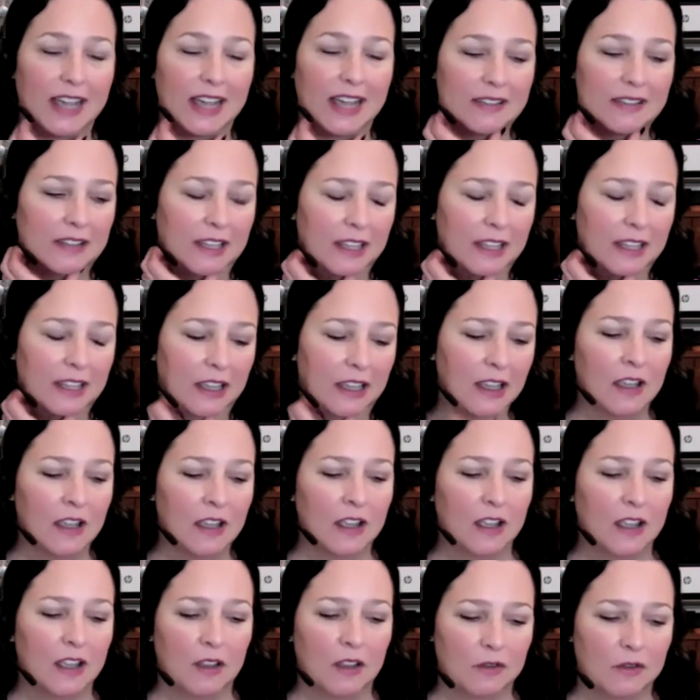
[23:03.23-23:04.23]
I think
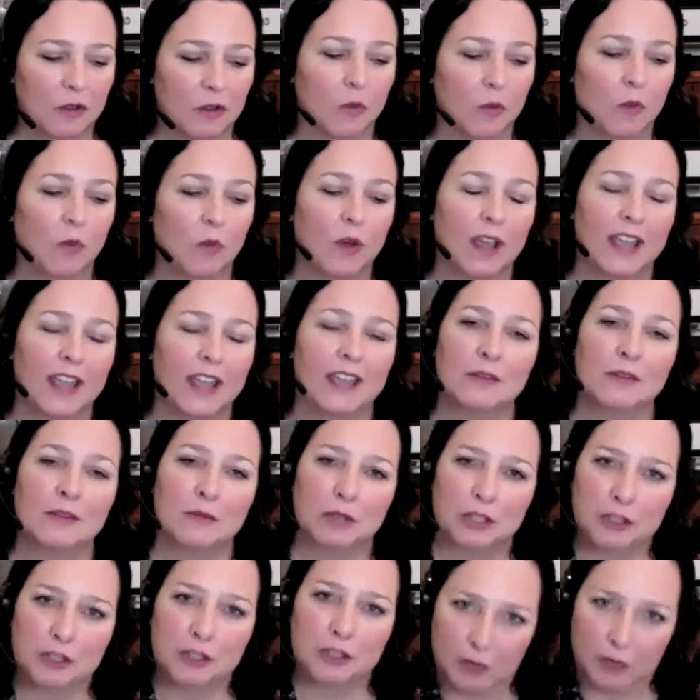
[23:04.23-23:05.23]
the way in
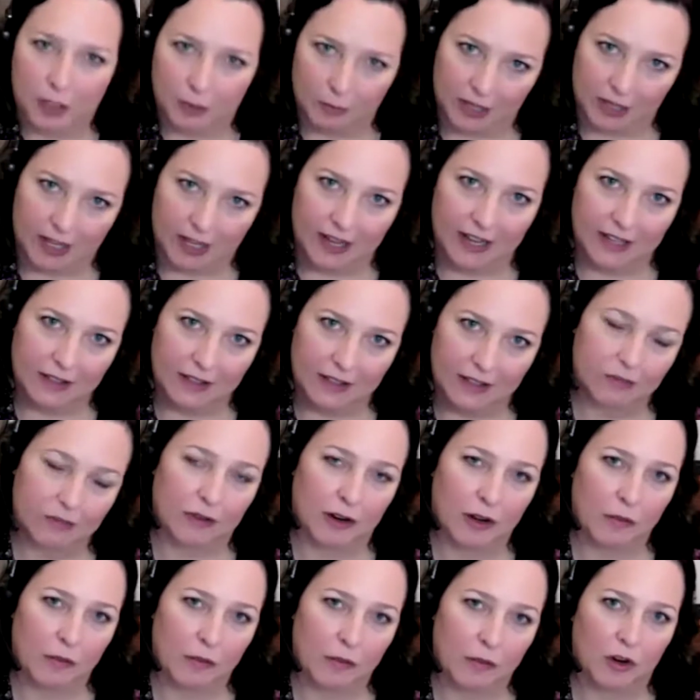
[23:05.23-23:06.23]
which we apply the
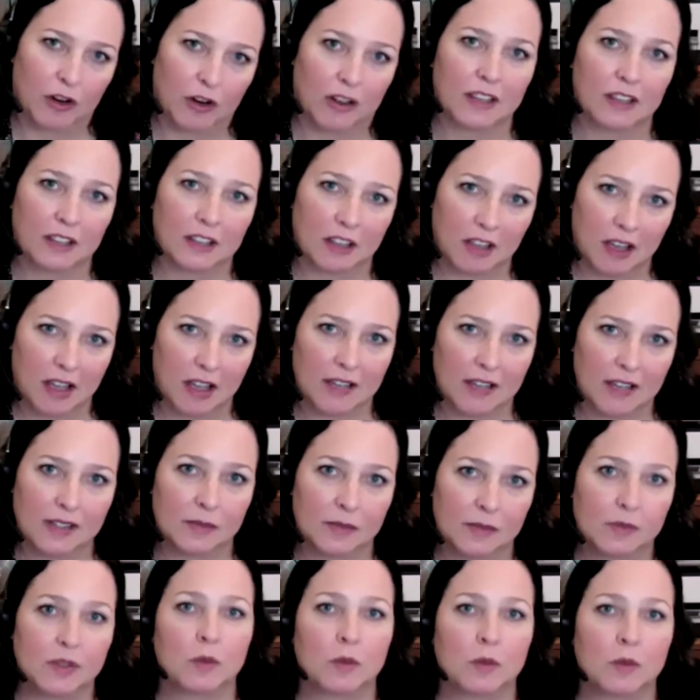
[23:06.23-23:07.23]
framework and the
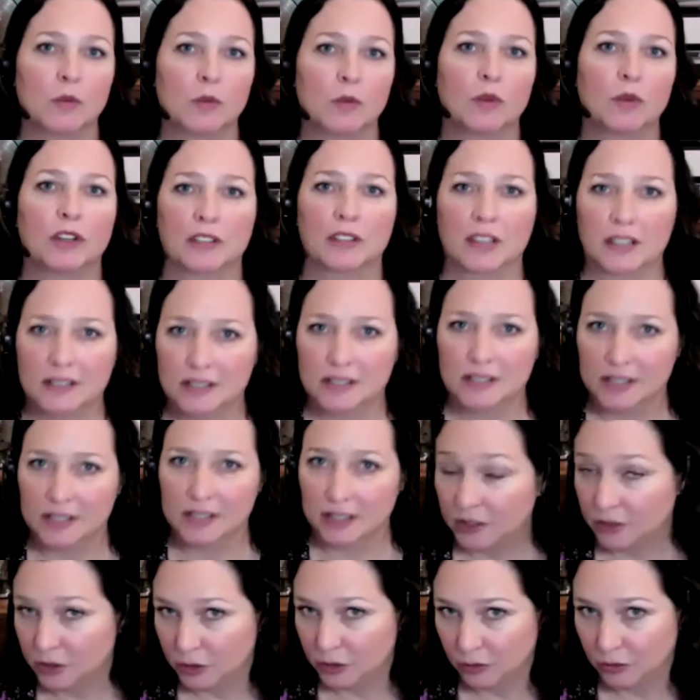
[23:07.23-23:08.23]
concepts will
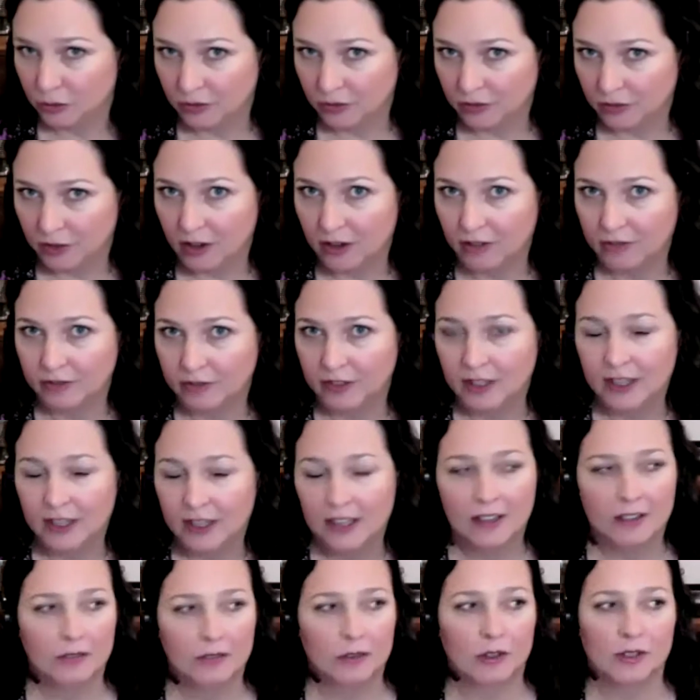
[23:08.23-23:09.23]
continue to evolve.
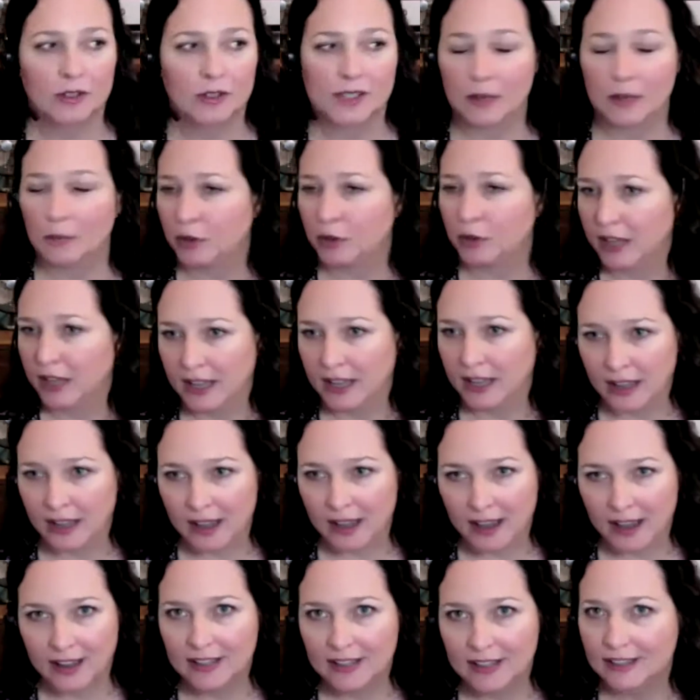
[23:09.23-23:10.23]
For example,
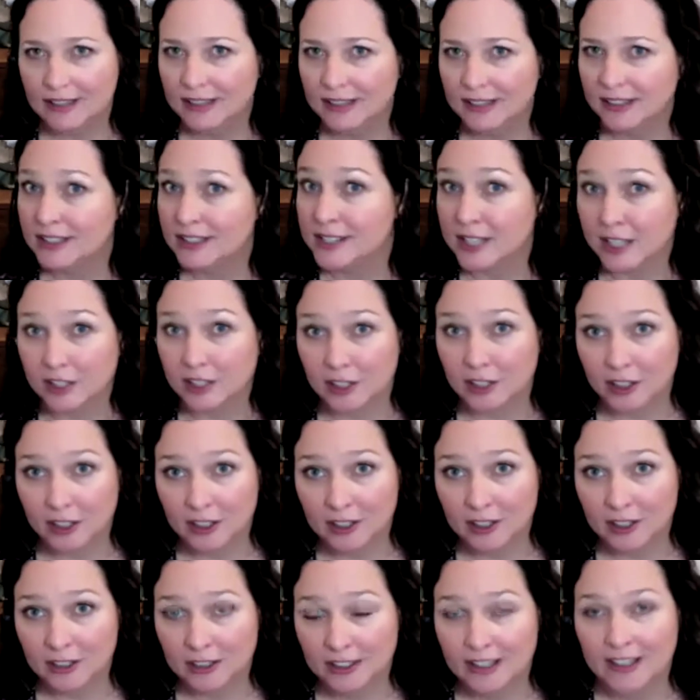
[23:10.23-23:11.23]
AI, it's
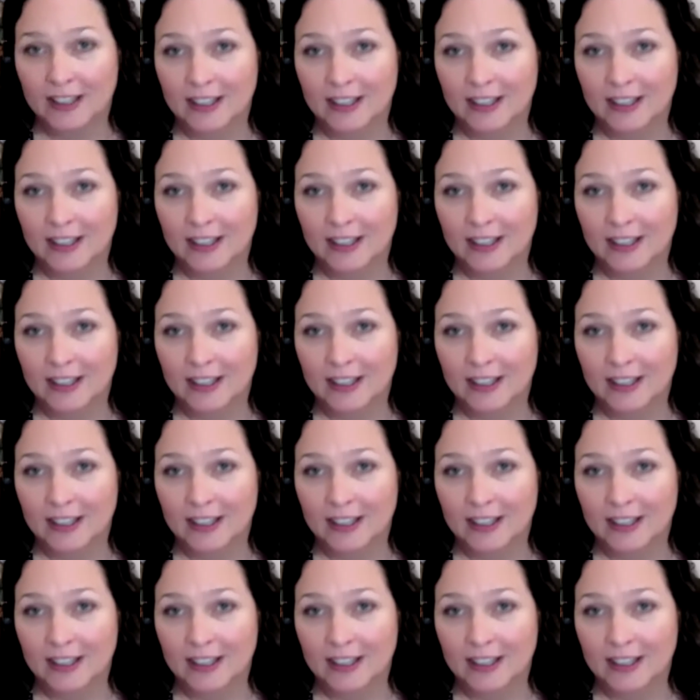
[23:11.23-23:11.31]
here.